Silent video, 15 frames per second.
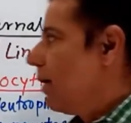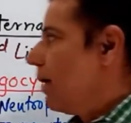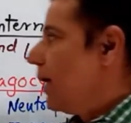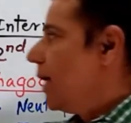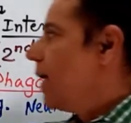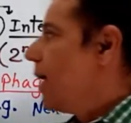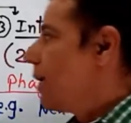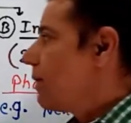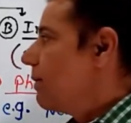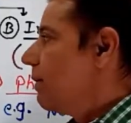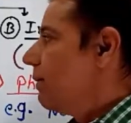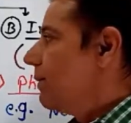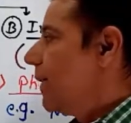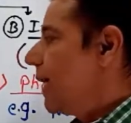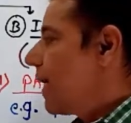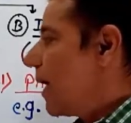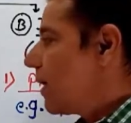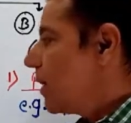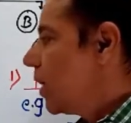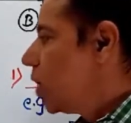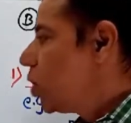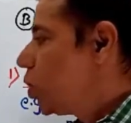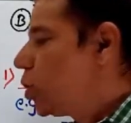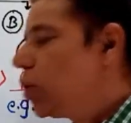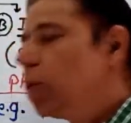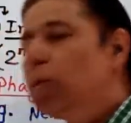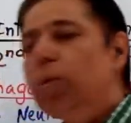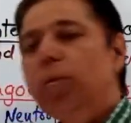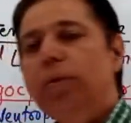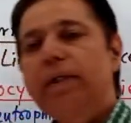Here there are
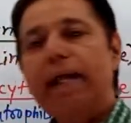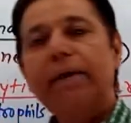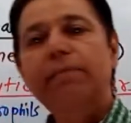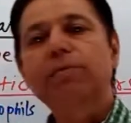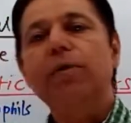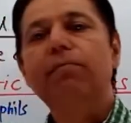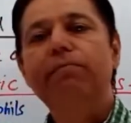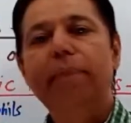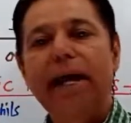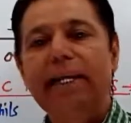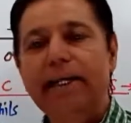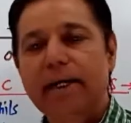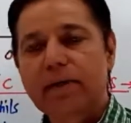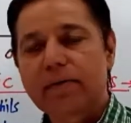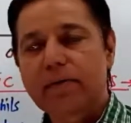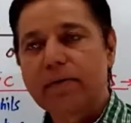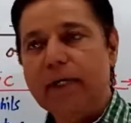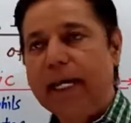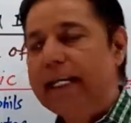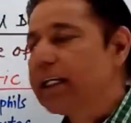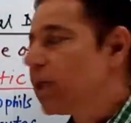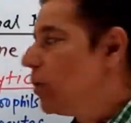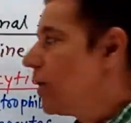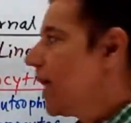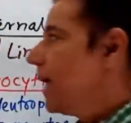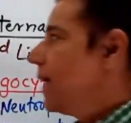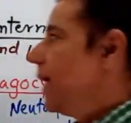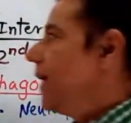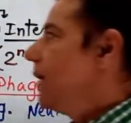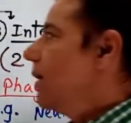two types of barriers
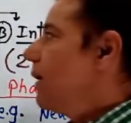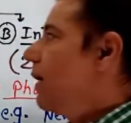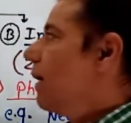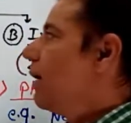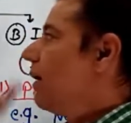included in